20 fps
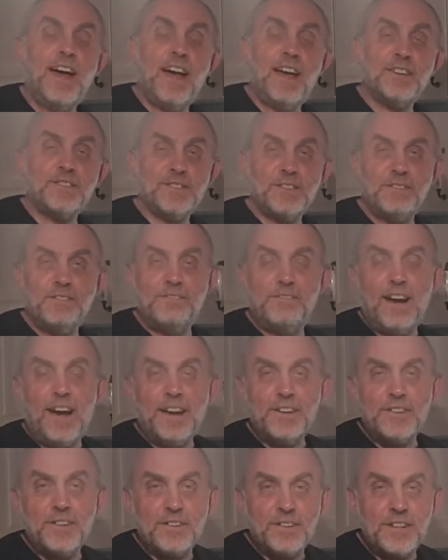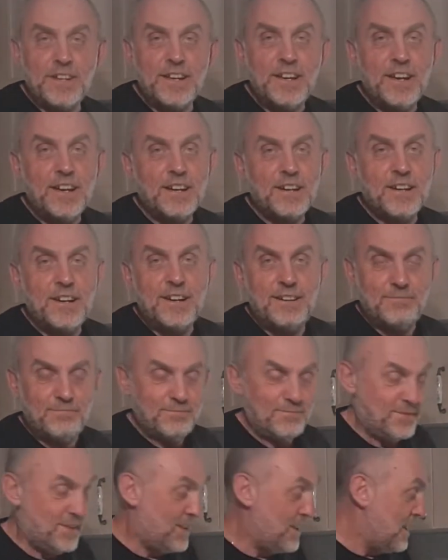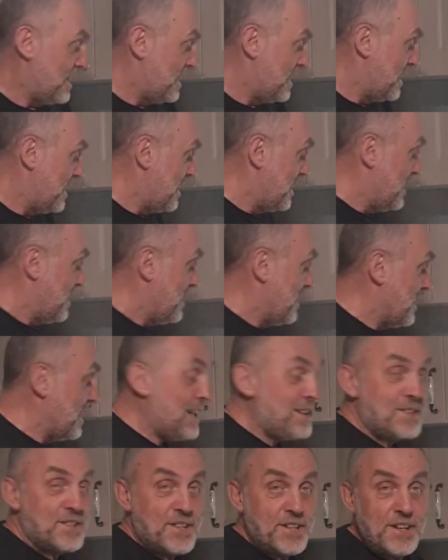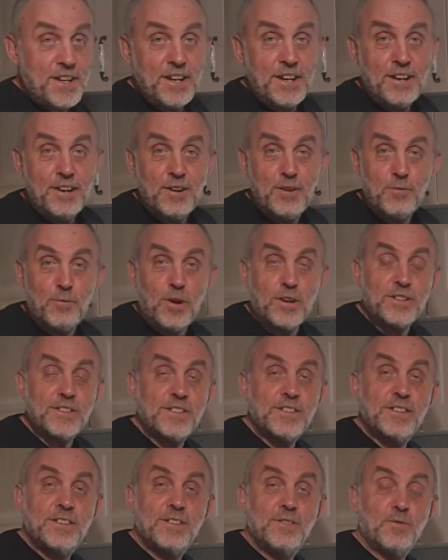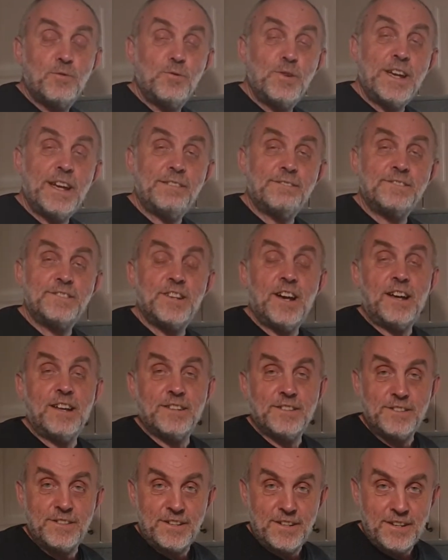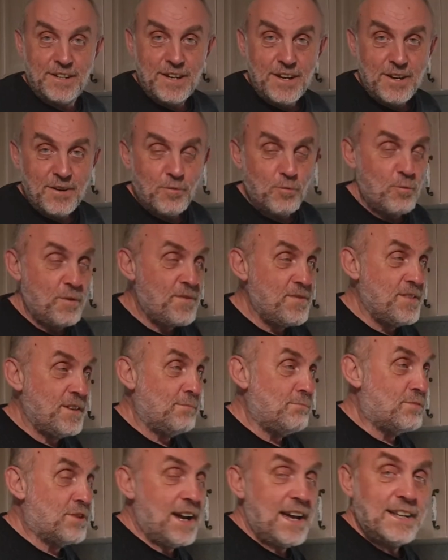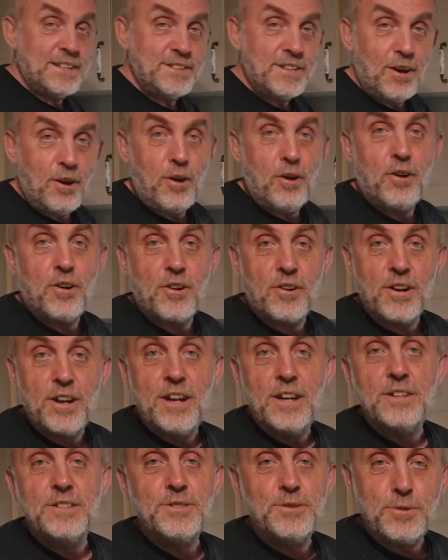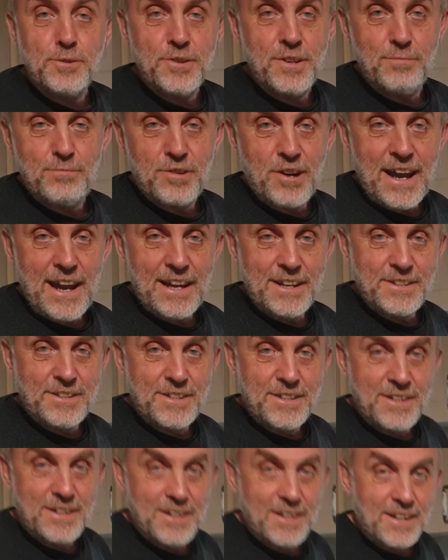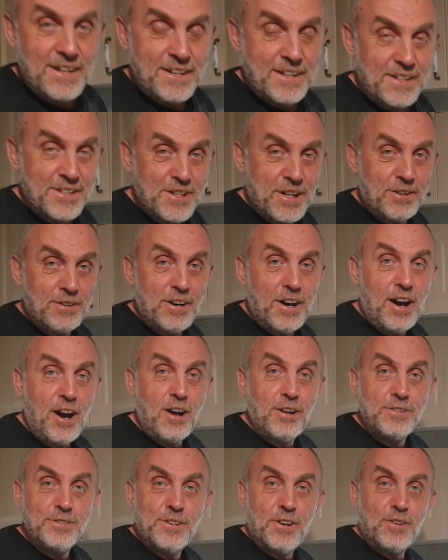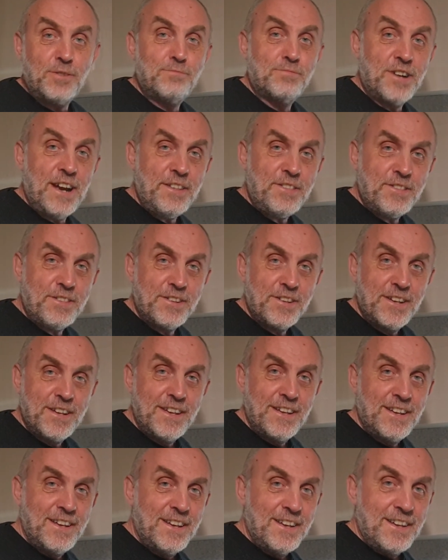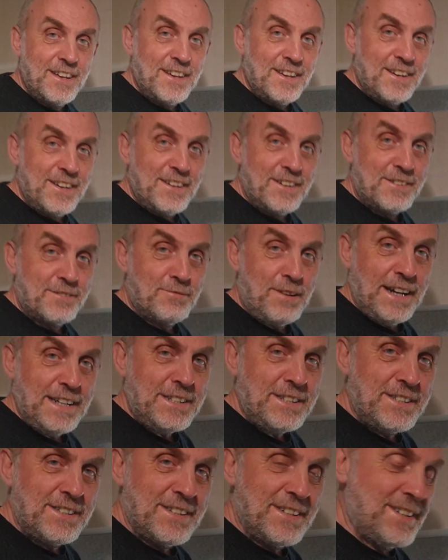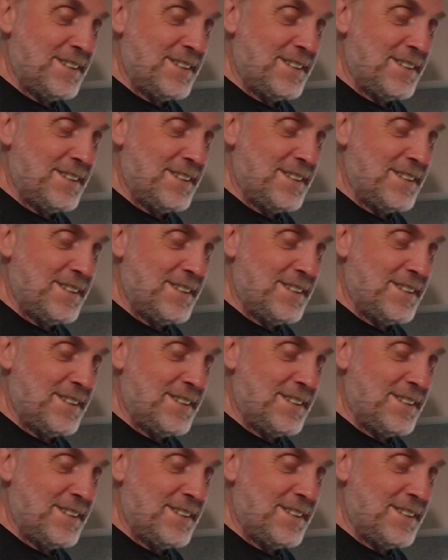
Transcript: has finally come. Let's see what we have done with the bread or to the bread. So hold your breath, right?